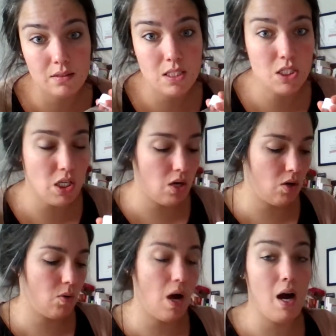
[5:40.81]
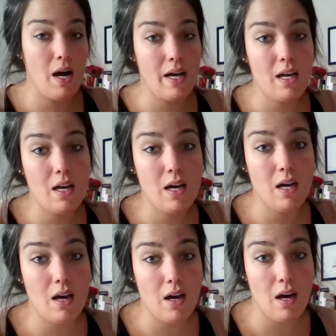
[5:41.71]
So I
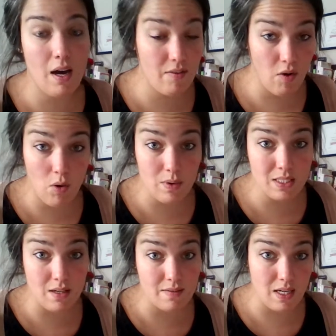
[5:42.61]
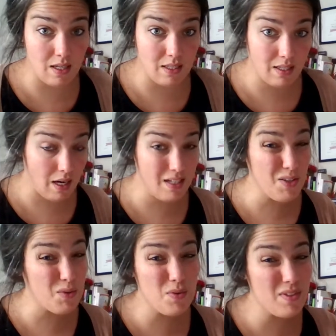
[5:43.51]
have always loved tonic. I
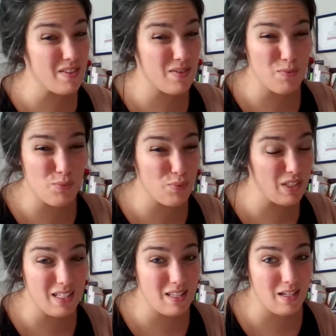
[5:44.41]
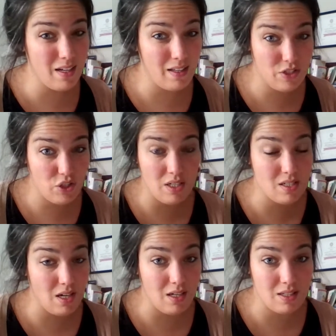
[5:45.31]
don't really think I like gin and
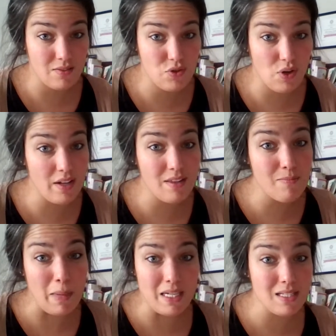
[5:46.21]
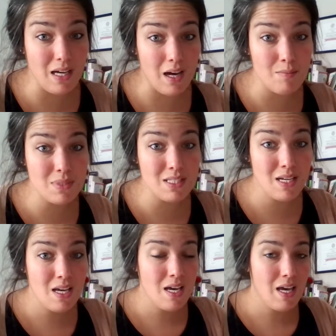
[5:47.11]
tonics. I've tried them many times
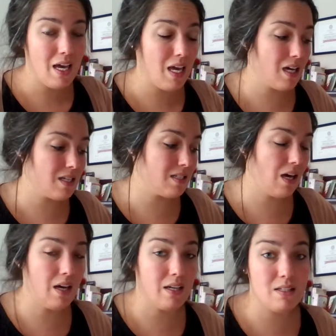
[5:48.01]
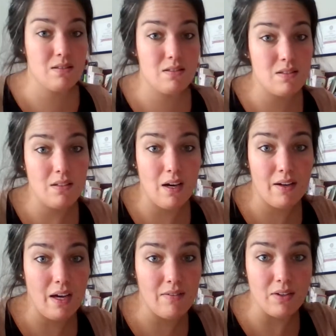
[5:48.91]
and I I
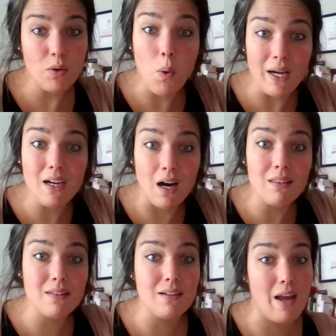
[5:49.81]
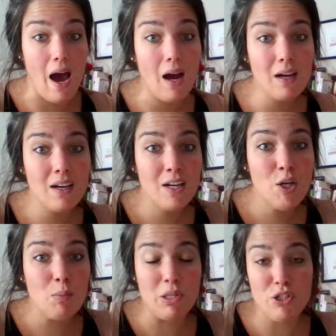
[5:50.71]
haven't quite gotten the knack,
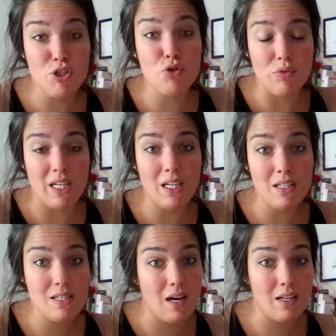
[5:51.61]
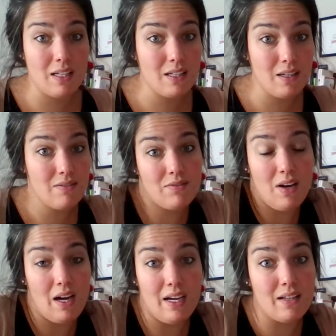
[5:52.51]
but just drinking tonic, I've,
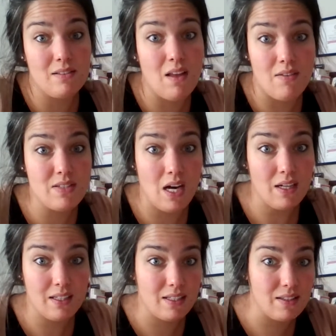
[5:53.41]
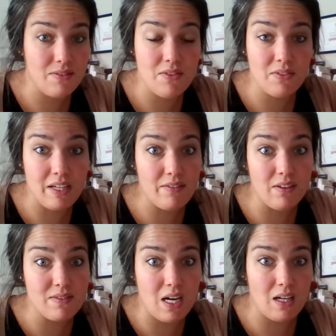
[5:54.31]
i love tonic. I love the flavor
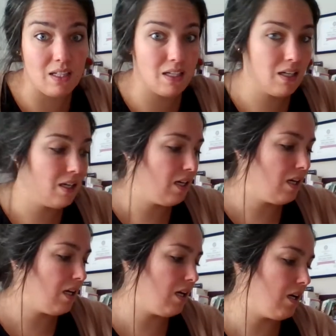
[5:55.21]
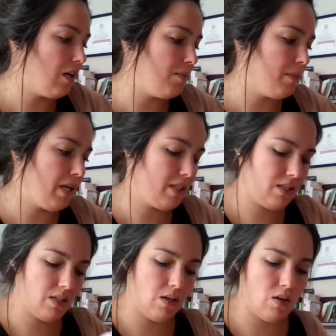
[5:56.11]
of tonic. Um, and
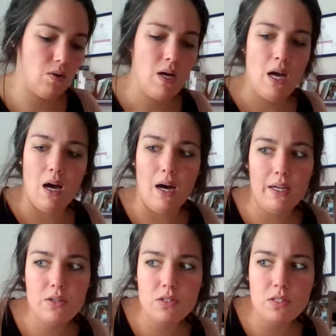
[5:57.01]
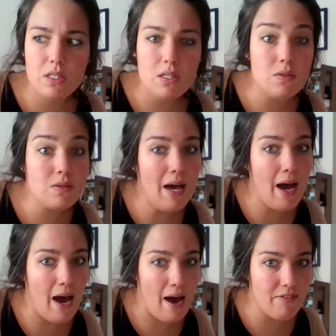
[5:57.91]
so I usually use
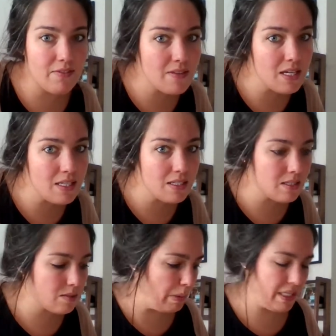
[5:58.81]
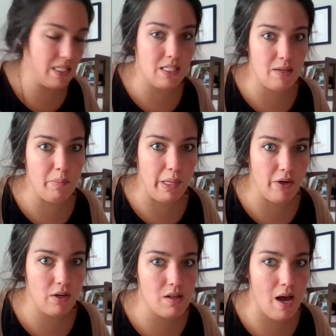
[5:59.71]
half of this, but it's in a
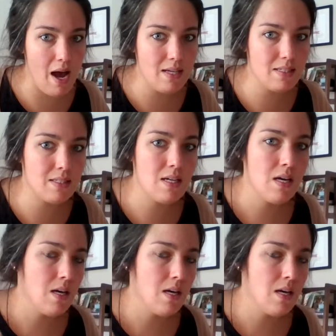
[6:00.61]
bigger glass.